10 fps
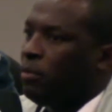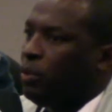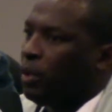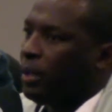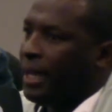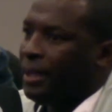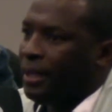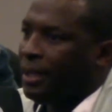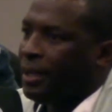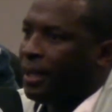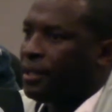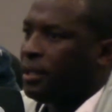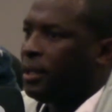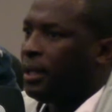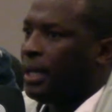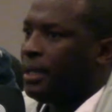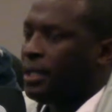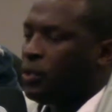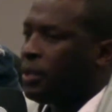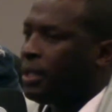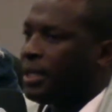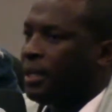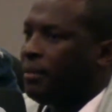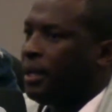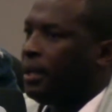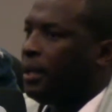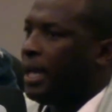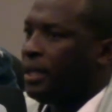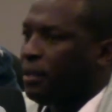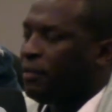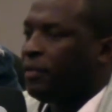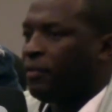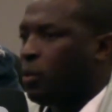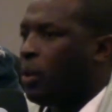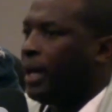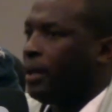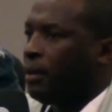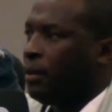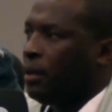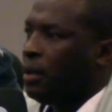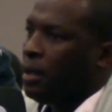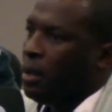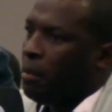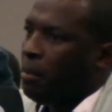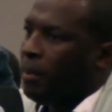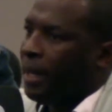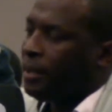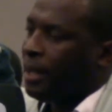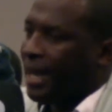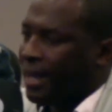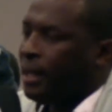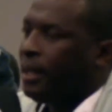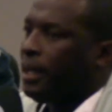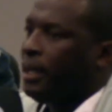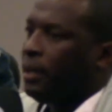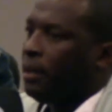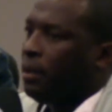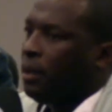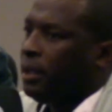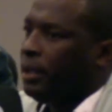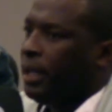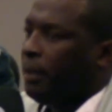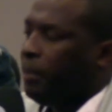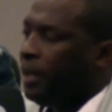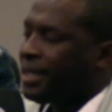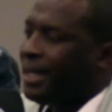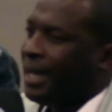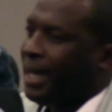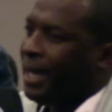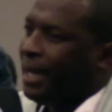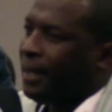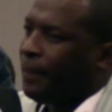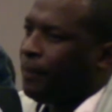your 1913, 1927, 1951. But currently, the bills that are